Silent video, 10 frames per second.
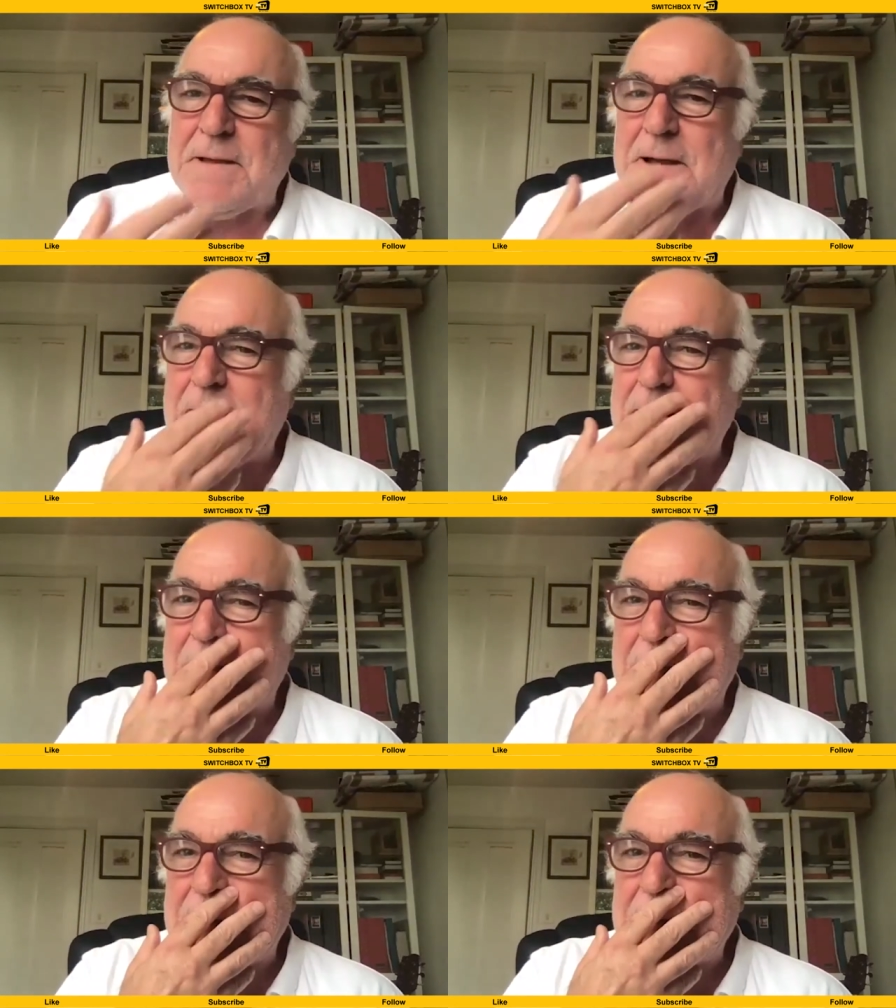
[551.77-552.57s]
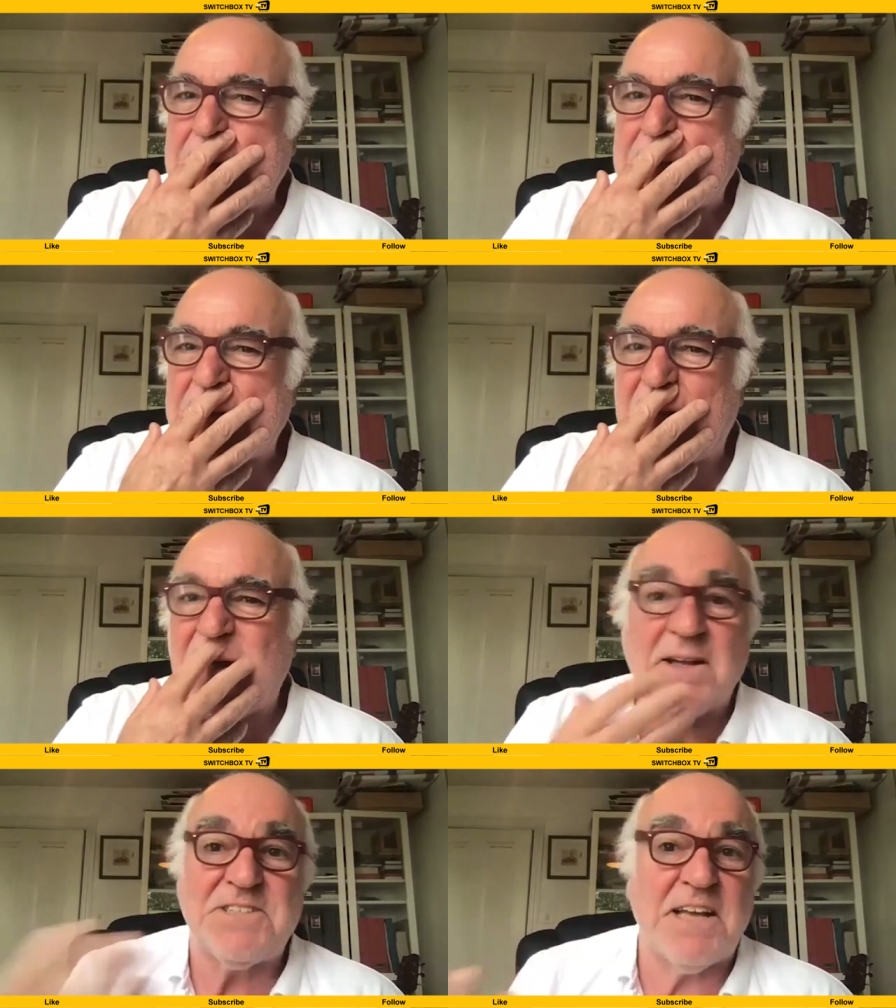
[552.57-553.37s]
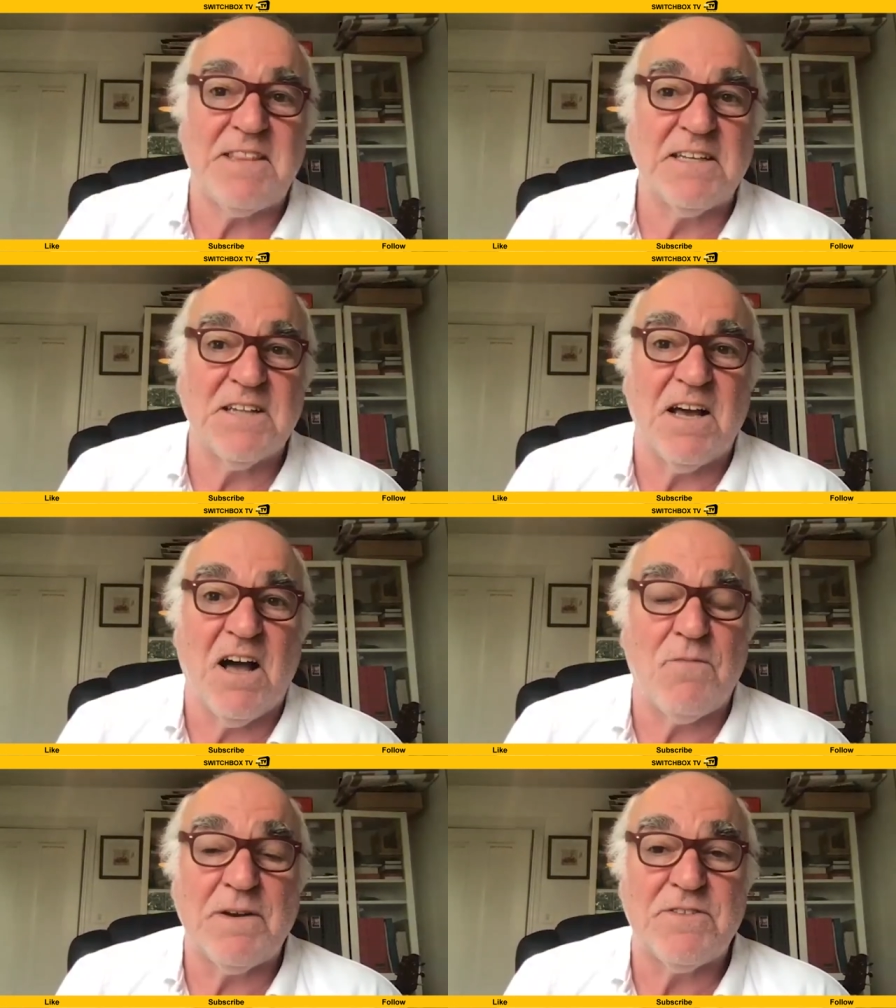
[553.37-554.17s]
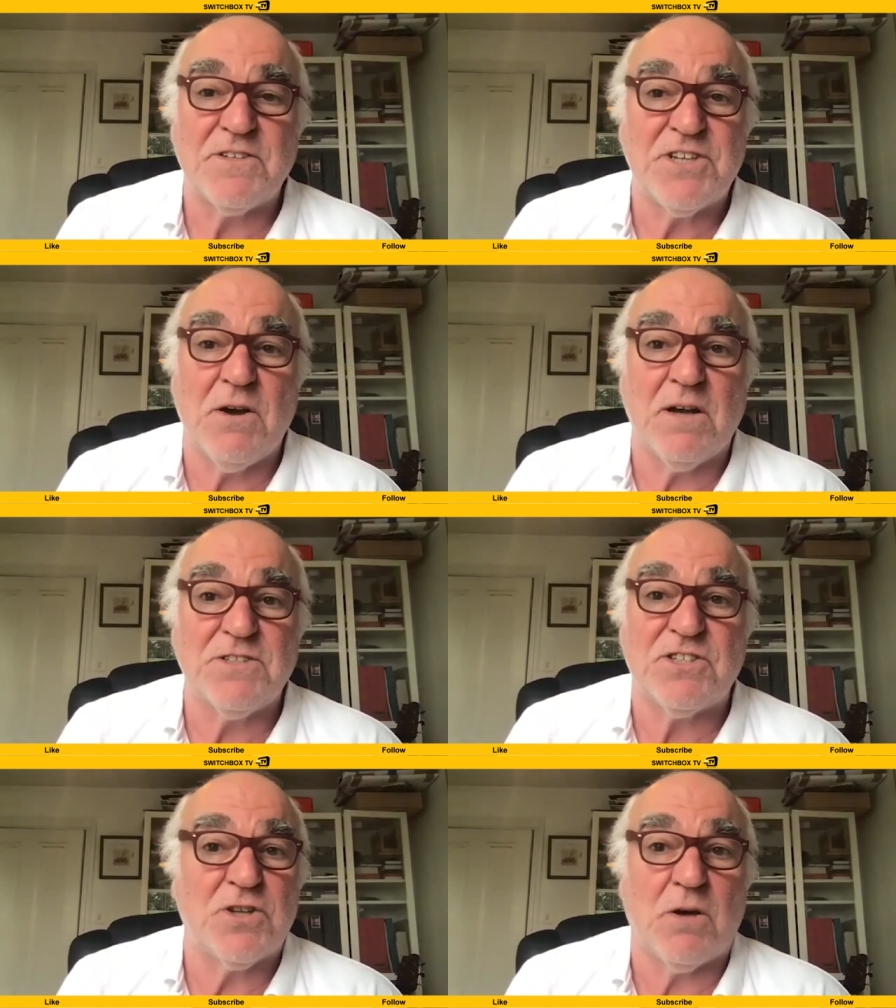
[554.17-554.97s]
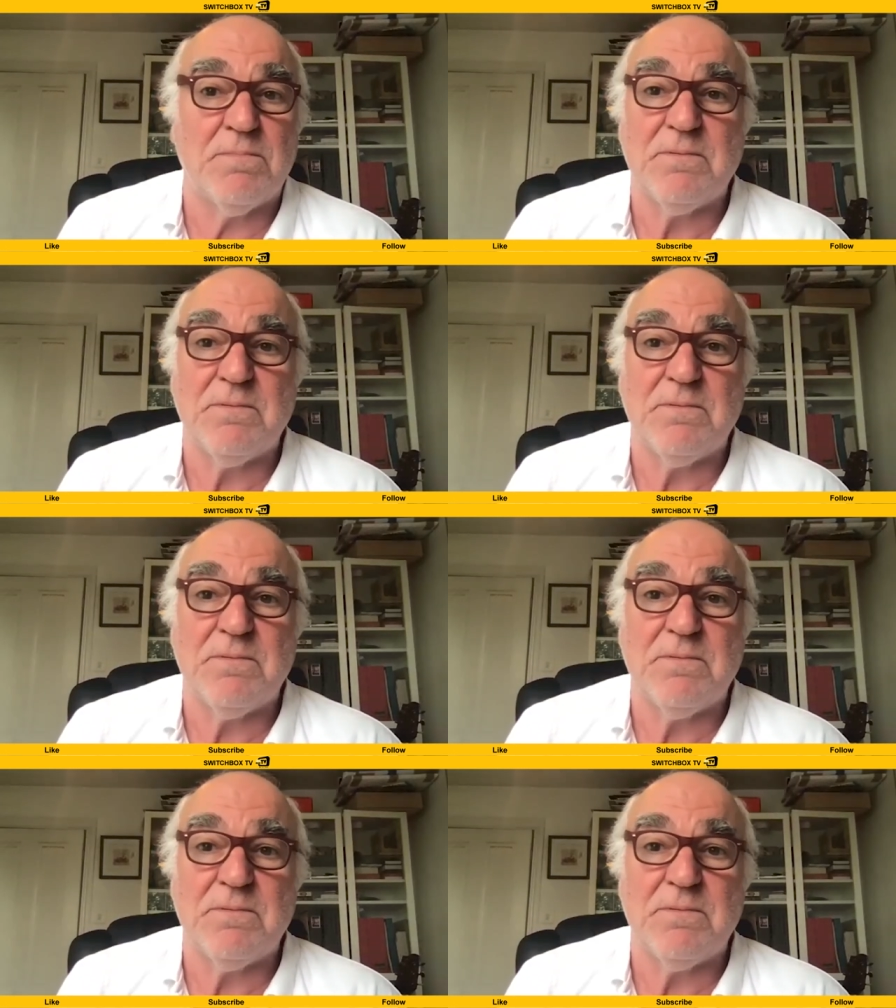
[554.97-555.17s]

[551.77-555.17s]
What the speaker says: And you know, and I'd say things like halfway through the show, I'd just stop,